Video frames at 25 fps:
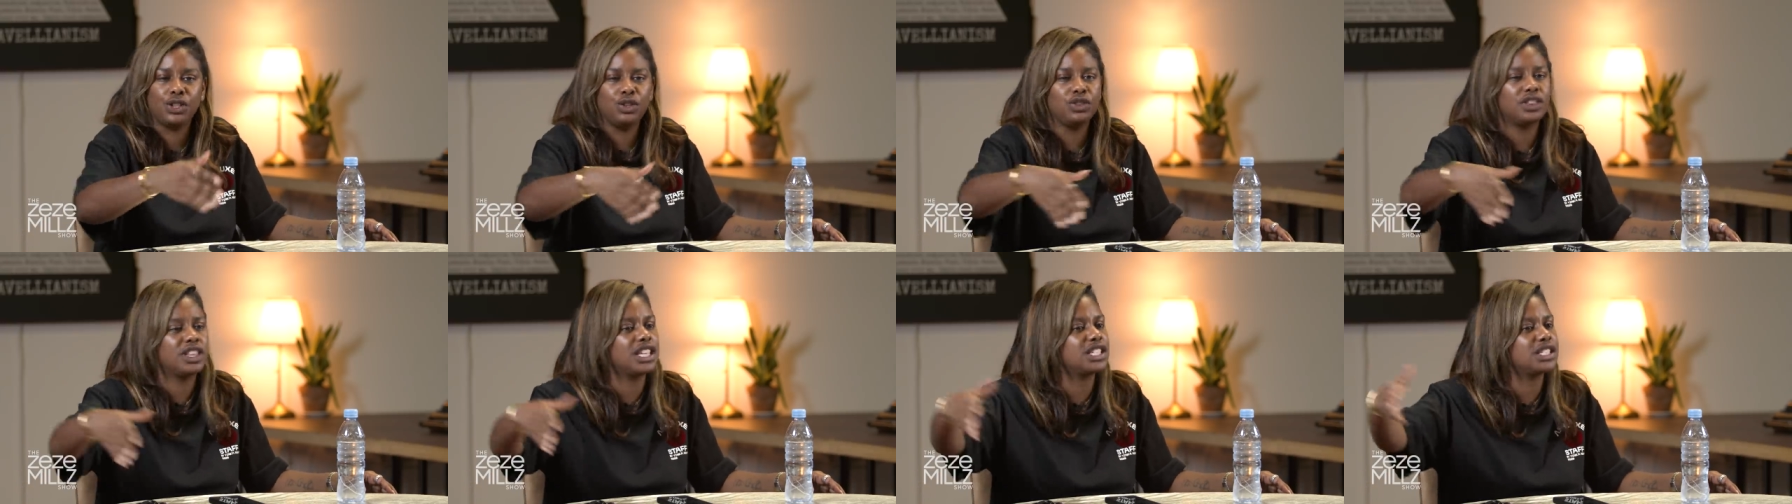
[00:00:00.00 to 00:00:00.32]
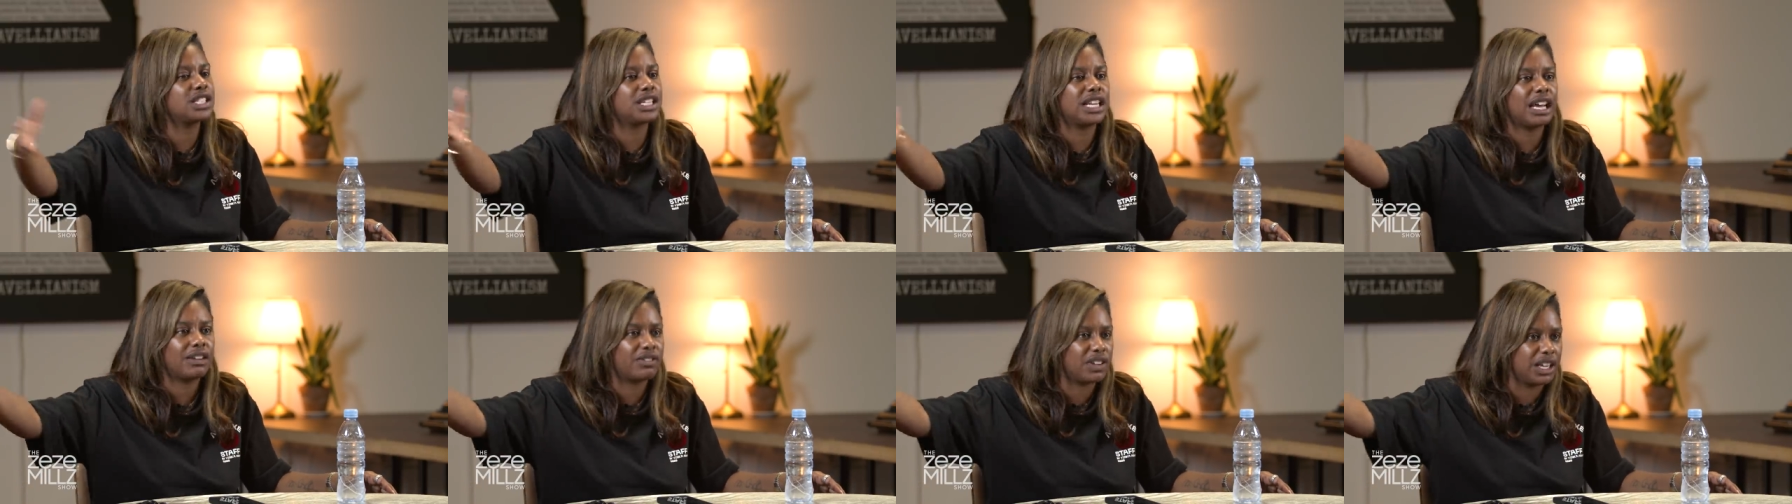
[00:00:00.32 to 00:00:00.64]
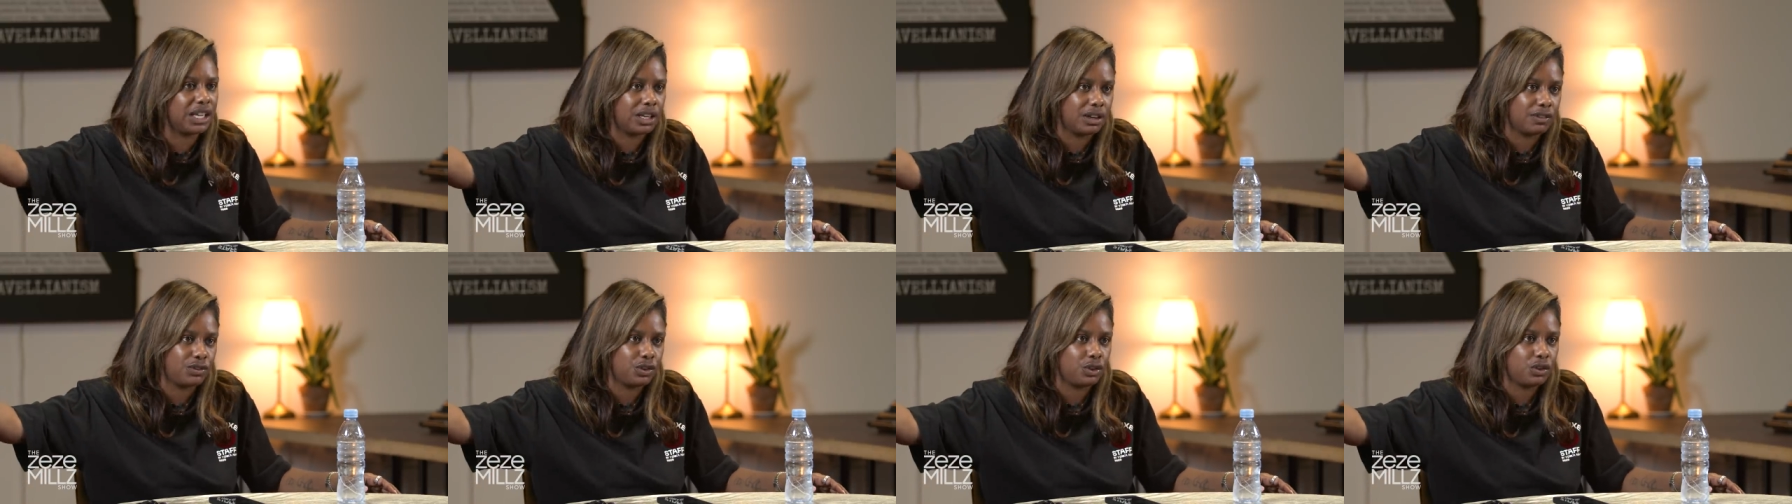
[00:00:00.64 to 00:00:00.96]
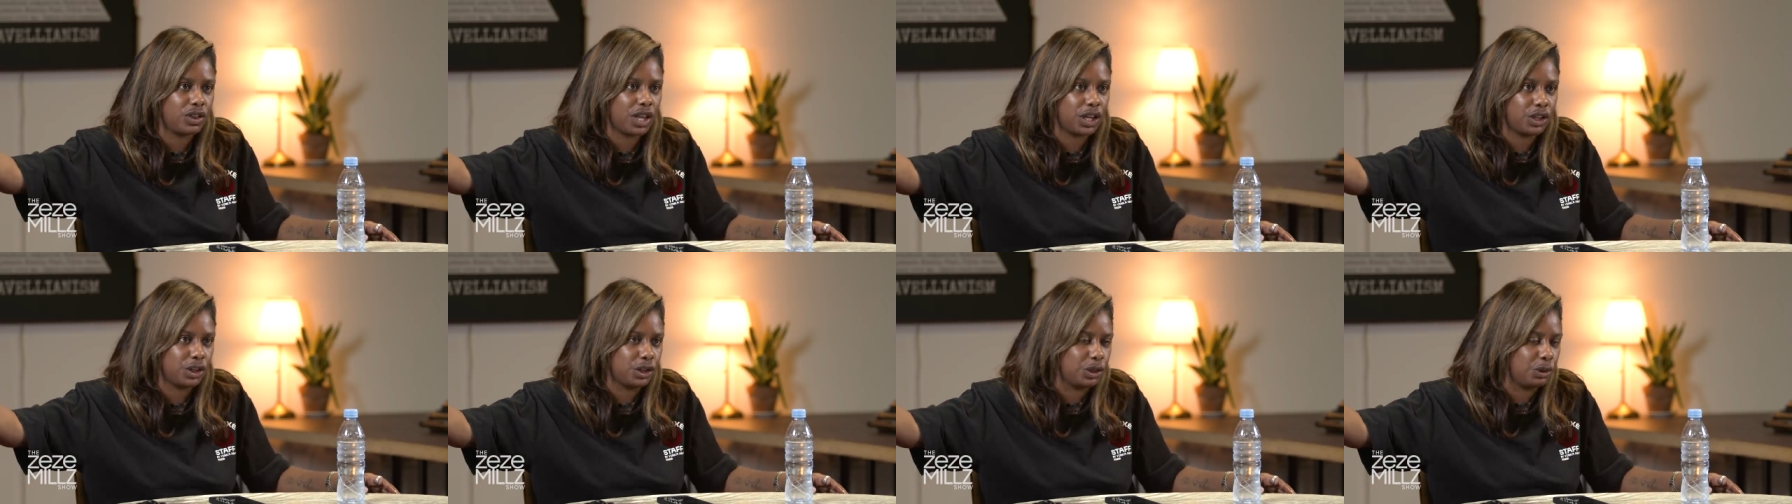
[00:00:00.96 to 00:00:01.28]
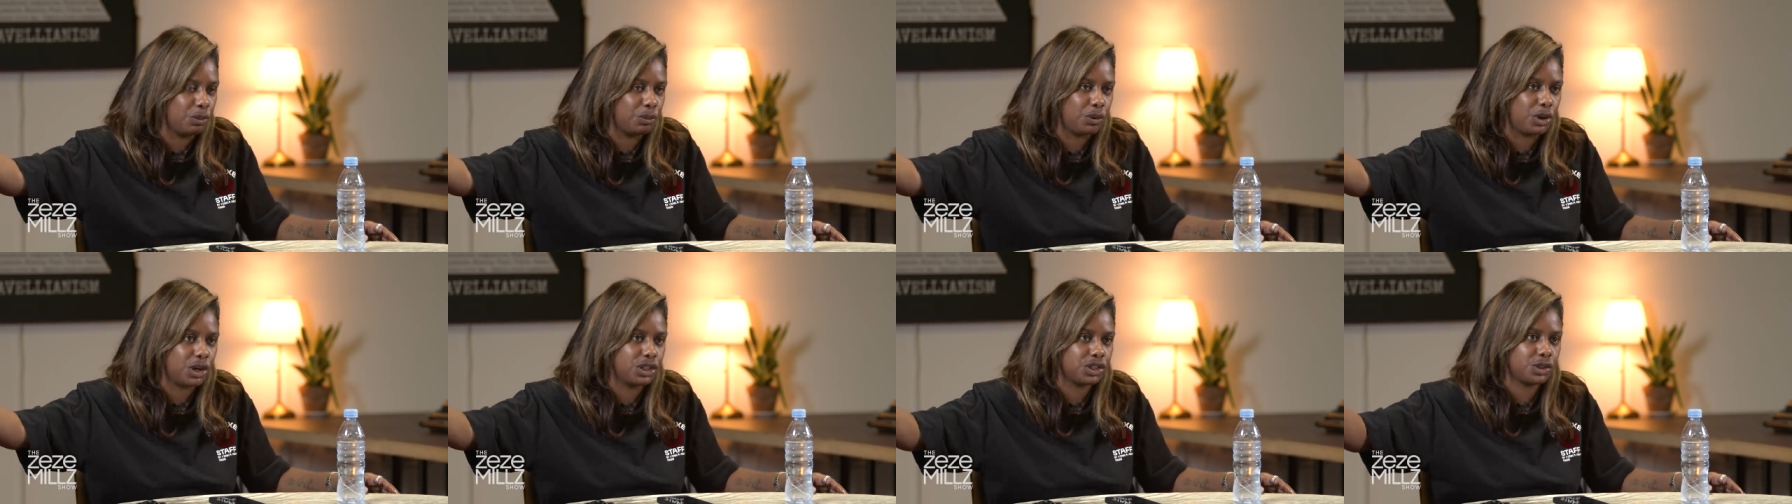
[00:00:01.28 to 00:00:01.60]
you, there's another interview that you
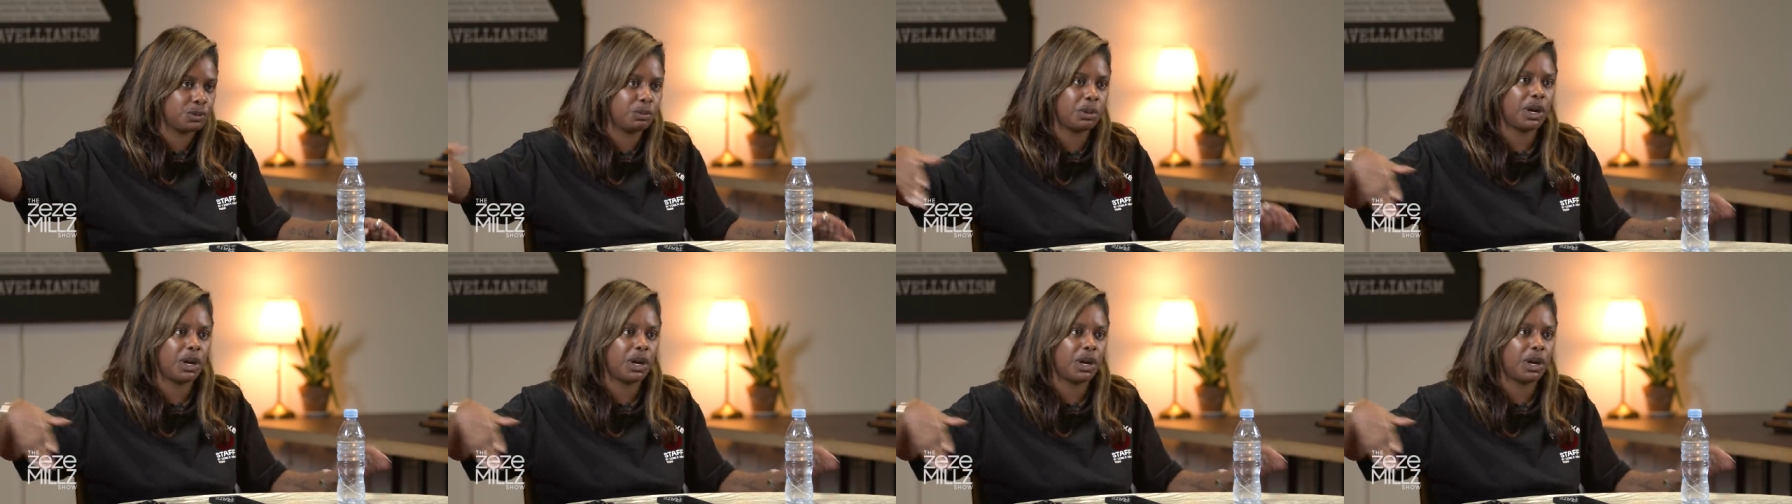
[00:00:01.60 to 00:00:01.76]
can watch.